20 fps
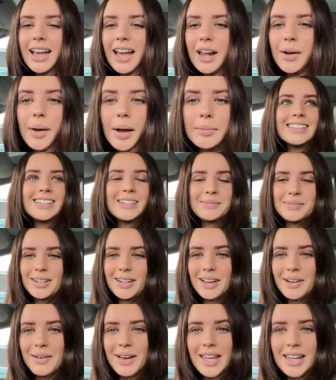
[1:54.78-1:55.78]
Anyway, I'm gonna
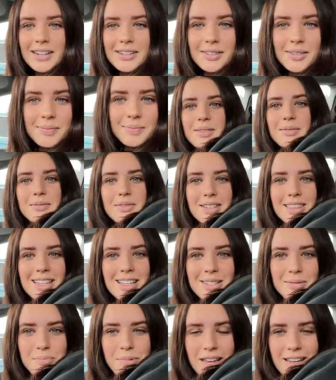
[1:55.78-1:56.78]
go in with
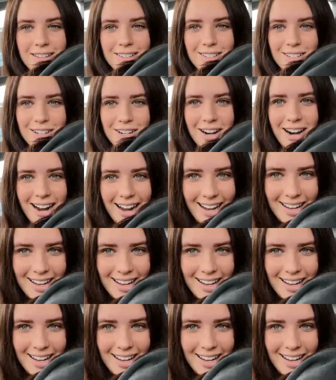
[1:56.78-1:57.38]
this pink stripe.